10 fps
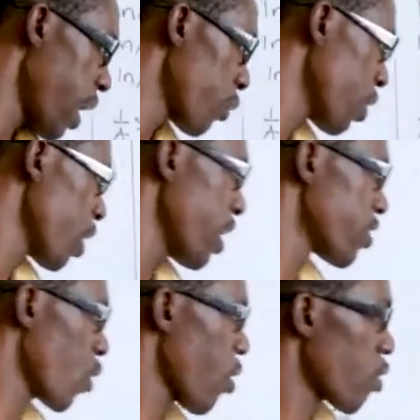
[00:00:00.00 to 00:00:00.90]
and when you get the
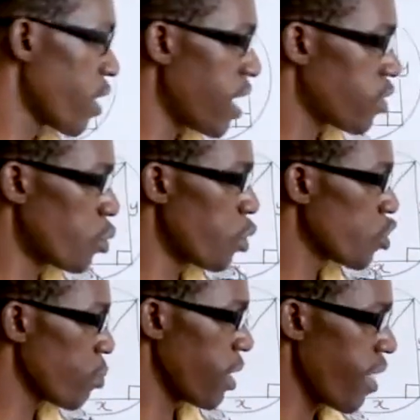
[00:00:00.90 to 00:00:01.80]
square root of that, it will
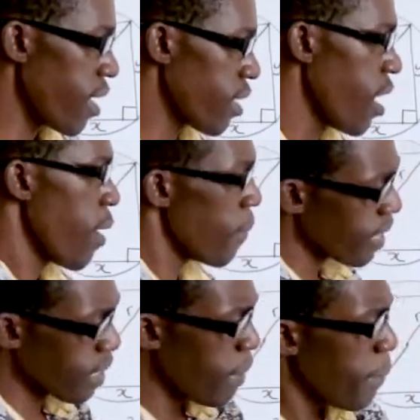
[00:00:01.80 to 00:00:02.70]
also be that.
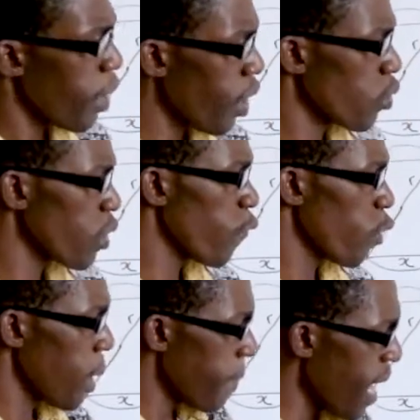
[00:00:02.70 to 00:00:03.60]
But remember, we're looking
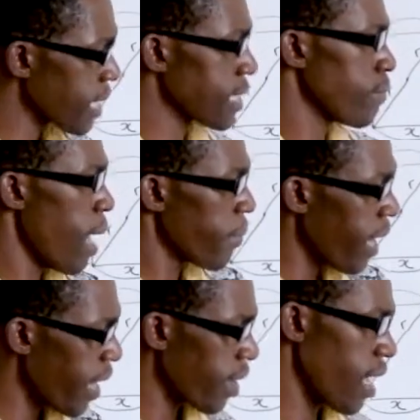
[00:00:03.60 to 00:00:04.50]
for the maximum
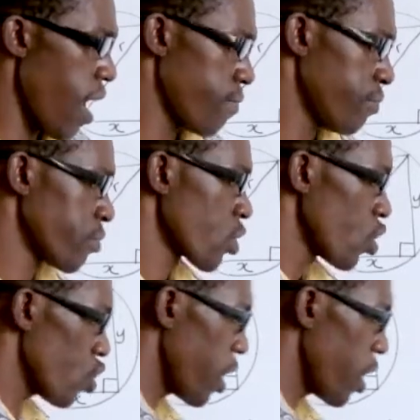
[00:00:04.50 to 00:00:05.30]
area. So